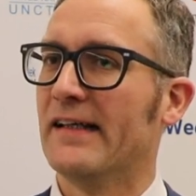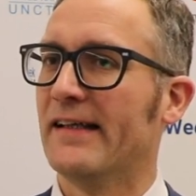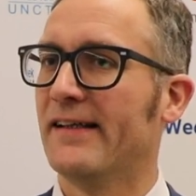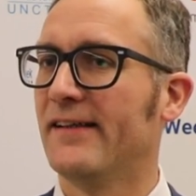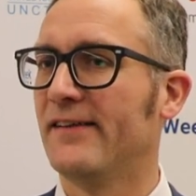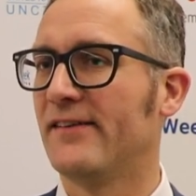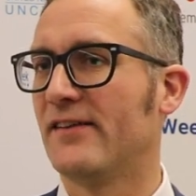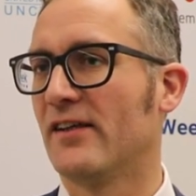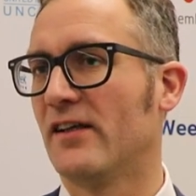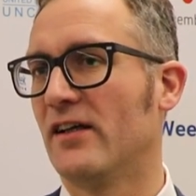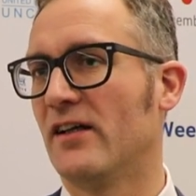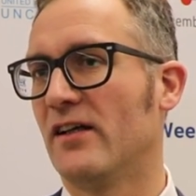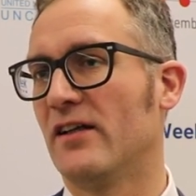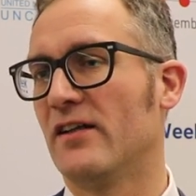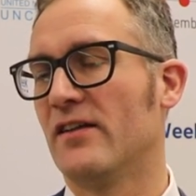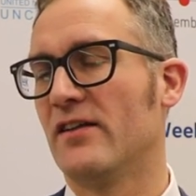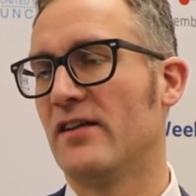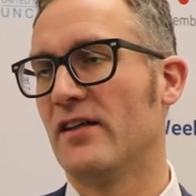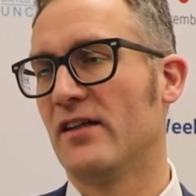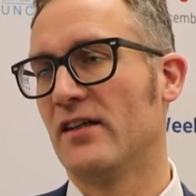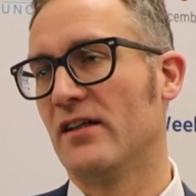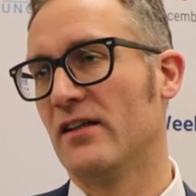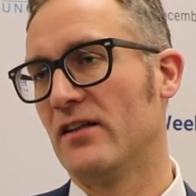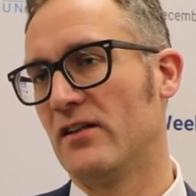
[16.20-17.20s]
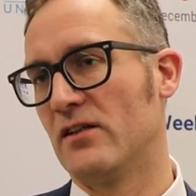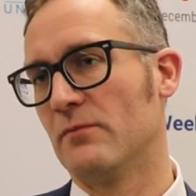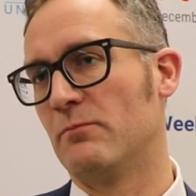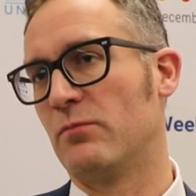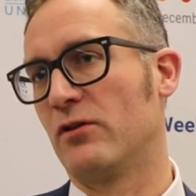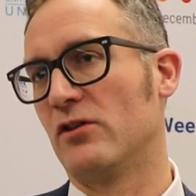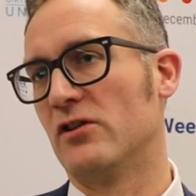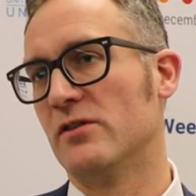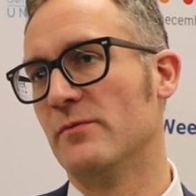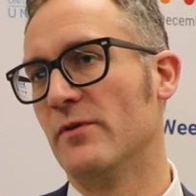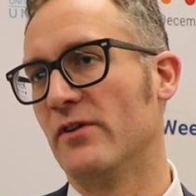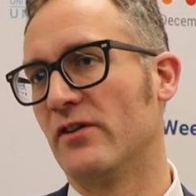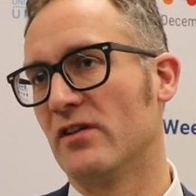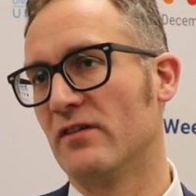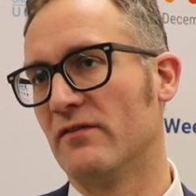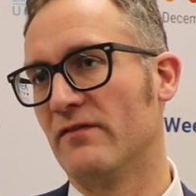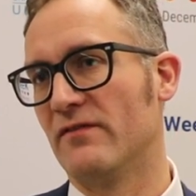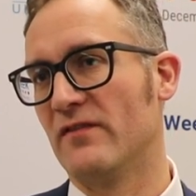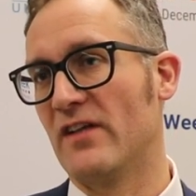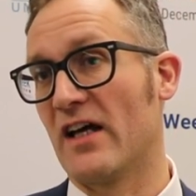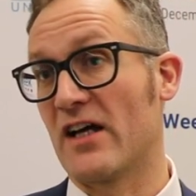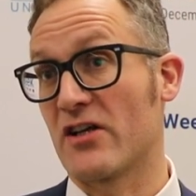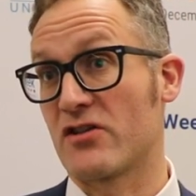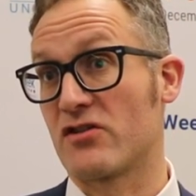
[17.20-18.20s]
is the deployment
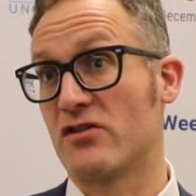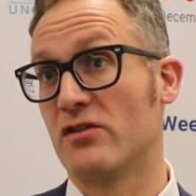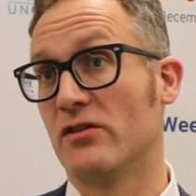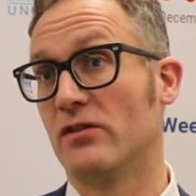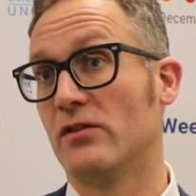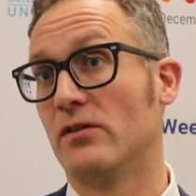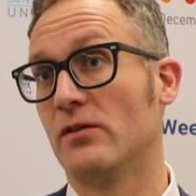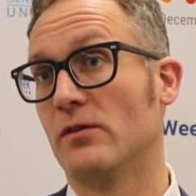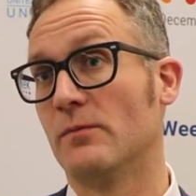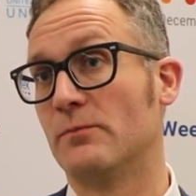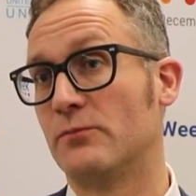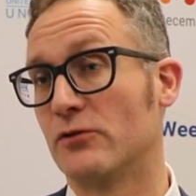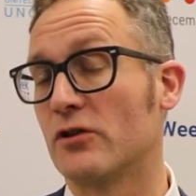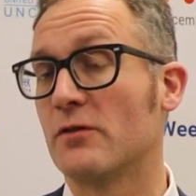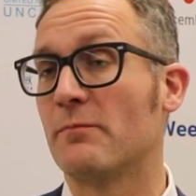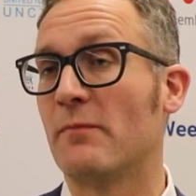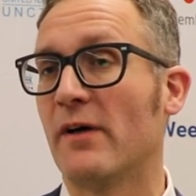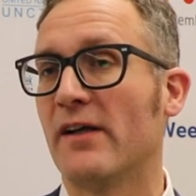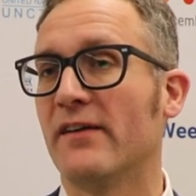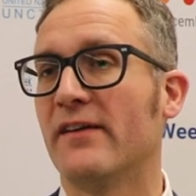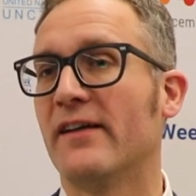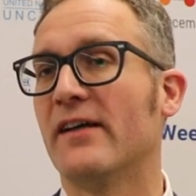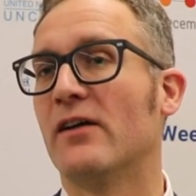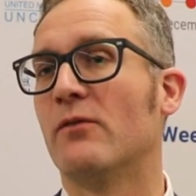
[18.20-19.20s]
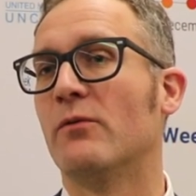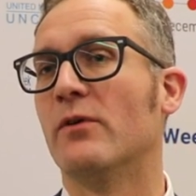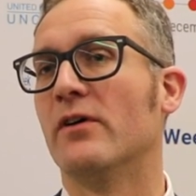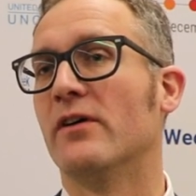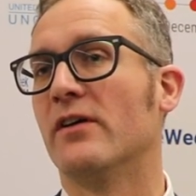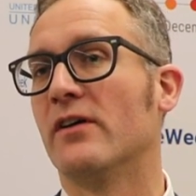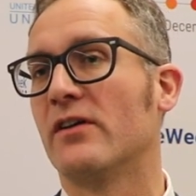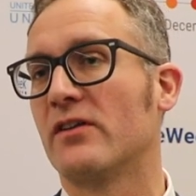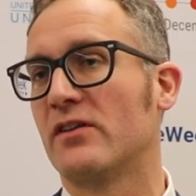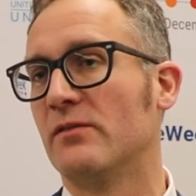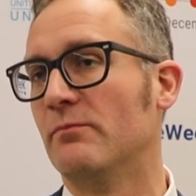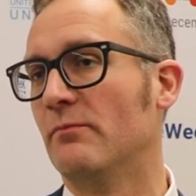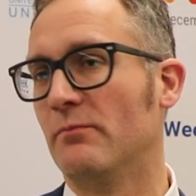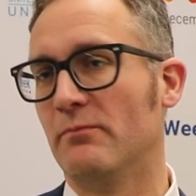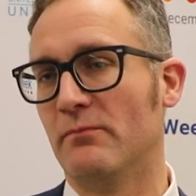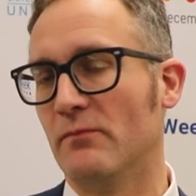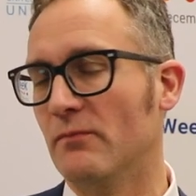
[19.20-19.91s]
of national broadband networks.